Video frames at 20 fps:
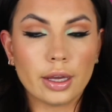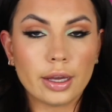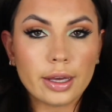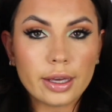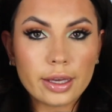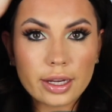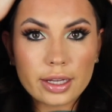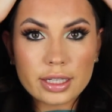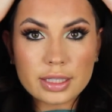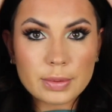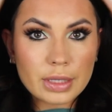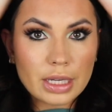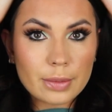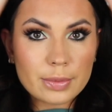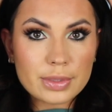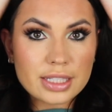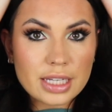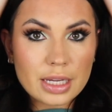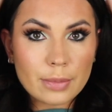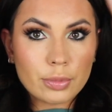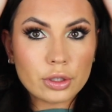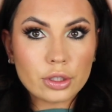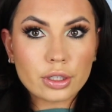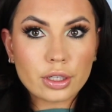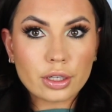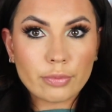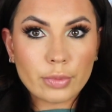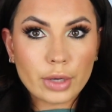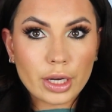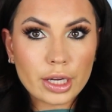It has become a staple look
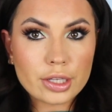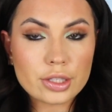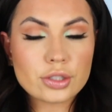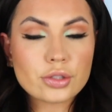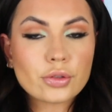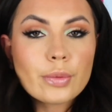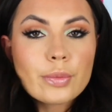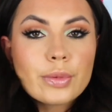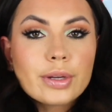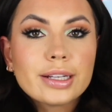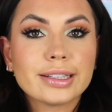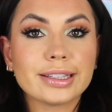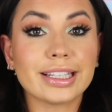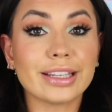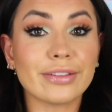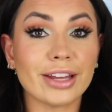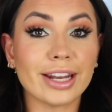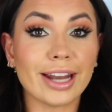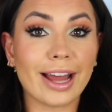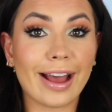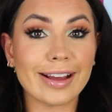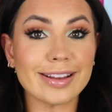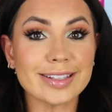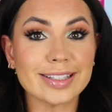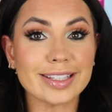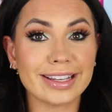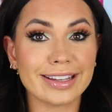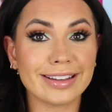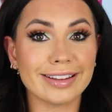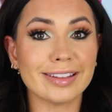of mine, so I'm gonna leave it as
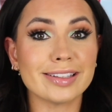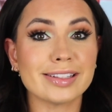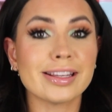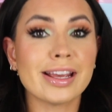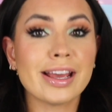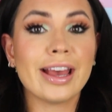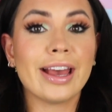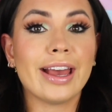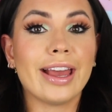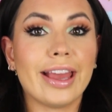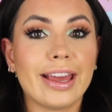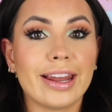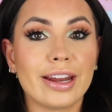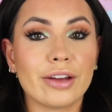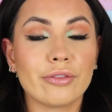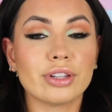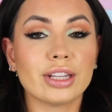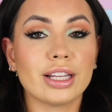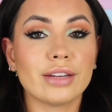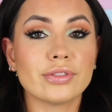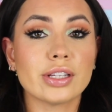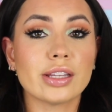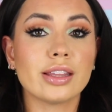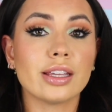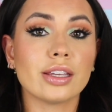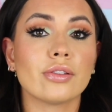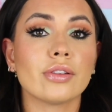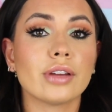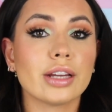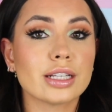is, and I would love to
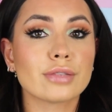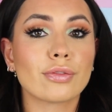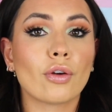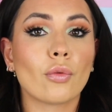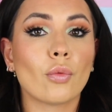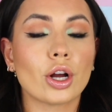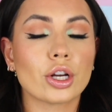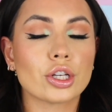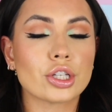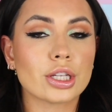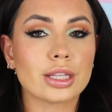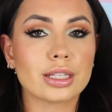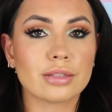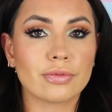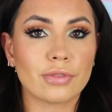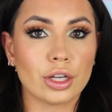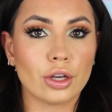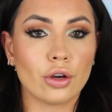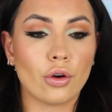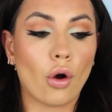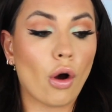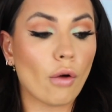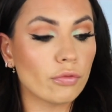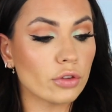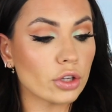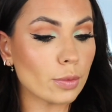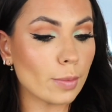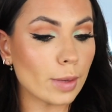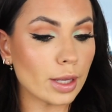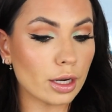thank you guys for watching this video.
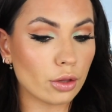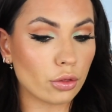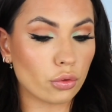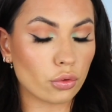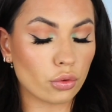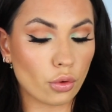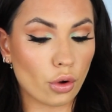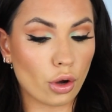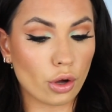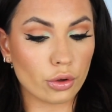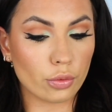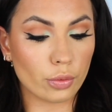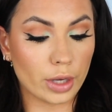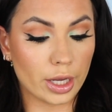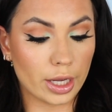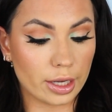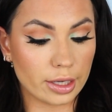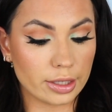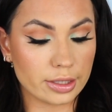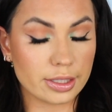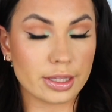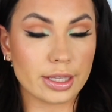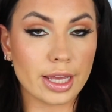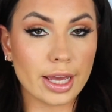Hopefully you made it through all the way to the